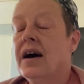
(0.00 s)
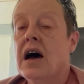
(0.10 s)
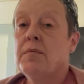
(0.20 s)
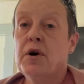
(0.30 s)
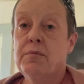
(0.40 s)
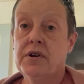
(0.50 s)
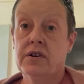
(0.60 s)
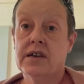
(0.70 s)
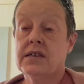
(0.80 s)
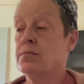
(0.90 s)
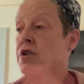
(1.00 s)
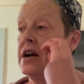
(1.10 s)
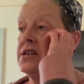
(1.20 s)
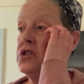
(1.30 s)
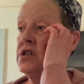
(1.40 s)
I'm hoping I'll get some
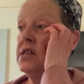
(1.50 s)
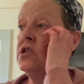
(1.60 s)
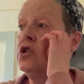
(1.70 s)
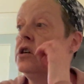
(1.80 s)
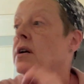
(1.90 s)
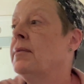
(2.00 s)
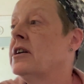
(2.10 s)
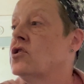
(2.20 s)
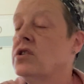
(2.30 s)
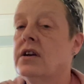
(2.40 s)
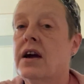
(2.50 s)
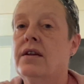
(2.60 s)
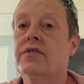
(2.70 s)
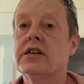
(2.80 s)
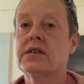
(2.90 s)
radishes this year. I'm actually kind
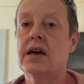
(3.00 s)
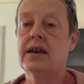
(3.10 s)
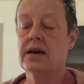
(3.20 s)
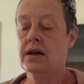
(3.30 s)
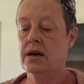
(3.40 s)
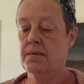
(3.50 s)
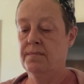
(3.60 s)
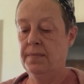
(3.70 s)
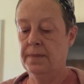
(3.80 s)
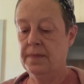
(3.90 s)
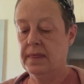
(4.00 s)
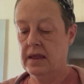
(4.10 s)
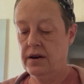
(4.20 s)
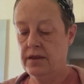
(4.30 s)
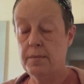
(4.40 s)
of excited.
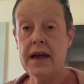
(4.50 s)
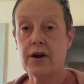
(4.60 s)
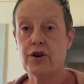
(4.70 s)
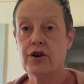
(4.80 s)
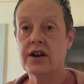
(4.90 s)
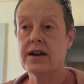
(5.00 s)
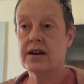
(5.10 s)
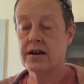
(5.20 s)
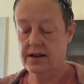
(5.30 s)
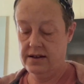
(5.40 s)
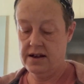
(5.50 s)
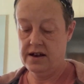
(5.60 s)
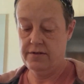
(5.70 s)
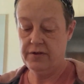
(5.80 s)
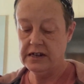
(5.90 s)
On the Baker Creek
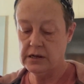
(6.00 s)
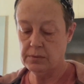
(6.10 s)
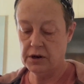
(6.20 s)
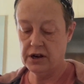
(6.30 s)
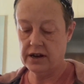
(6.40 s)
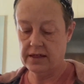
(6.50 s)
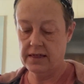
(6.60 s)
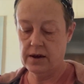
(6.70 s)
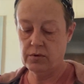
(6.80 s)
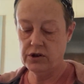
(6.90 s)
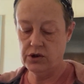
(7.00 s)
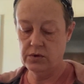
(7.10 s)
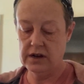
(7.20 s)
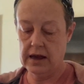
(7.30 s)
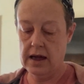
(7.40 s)
Facebook, they were
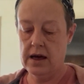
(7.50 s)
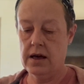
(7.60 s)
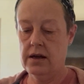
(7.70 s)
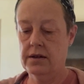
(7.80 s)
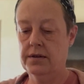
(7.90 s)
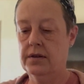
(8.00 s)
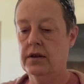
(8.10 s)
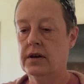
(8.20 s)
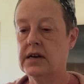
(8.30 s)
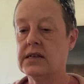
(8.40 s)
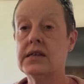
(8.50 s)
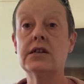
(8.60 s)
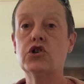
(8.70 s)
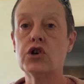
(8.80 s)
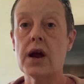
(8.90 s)
doing a
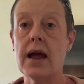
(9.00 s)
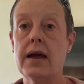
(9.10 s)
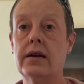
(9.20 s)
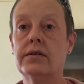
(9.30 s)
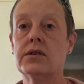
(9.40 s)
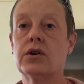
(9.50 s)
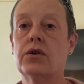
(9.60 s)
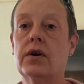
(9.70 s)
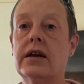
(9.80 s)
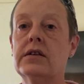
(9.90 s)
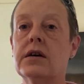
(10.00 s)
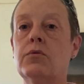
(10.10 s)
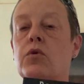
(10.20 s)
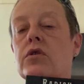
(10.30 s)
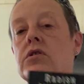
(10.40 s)
seed trade. So anytime
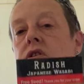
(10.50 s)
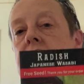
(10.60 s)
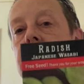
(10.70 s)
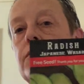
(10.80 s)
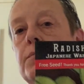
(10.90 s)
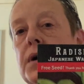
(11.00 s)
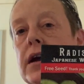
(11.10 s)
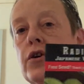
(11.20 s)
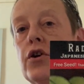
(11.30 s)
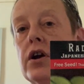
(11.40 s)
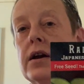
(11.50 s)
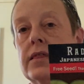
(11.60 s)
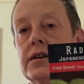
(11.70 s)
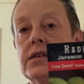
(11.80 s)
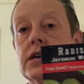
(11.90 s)
you order seeds from Baker
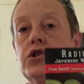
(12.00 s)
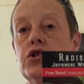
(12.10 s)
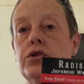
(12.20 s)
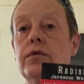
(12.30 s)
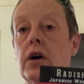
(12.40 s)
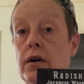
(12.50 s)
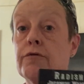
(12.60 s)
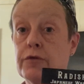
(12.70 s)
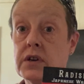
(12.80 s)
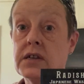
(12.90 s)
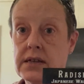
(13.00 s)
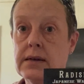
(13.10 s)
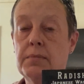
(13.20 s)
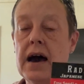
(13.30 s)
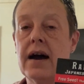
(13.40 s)
Creek, they send you a free
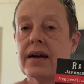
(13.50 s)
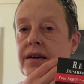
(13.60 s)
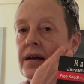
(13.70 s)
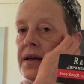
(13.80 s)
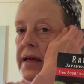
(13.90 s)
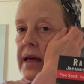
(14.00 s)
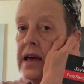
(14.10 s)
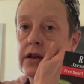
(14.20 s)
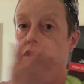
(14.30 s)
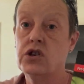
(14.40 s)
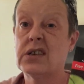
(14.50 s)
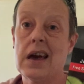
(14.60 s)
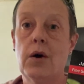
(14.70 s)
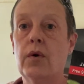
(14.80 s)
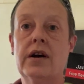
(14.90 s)
seed pack. and you just
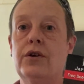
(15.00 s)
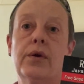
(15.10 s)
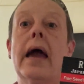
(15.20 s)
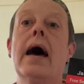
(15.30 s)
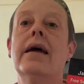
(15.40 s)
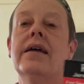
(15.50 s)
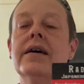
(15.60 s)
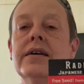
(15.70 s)
get what you get.